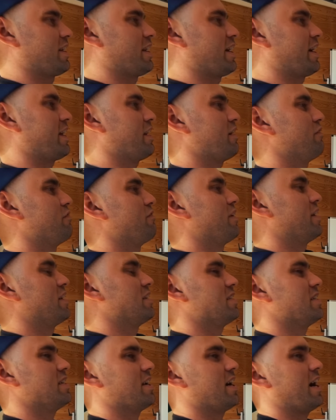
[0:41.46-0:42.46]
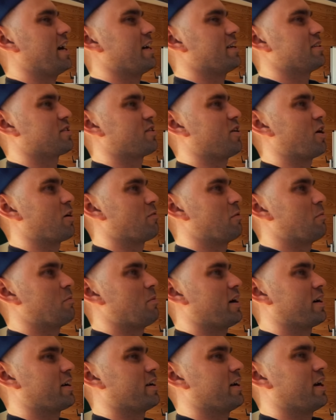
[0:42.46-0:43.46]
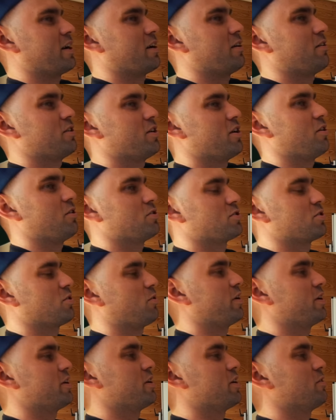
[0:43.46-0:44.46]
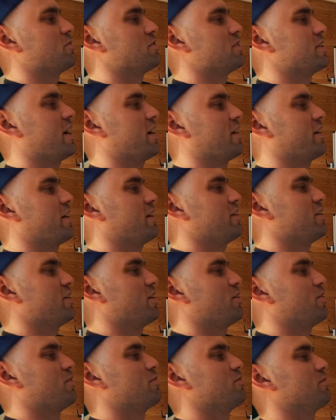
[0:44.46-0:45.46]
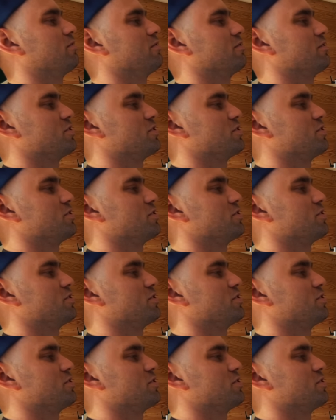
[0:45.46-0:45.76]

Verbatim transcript: Can I get a venti iced caramel macchiato? No soy, no dairy, no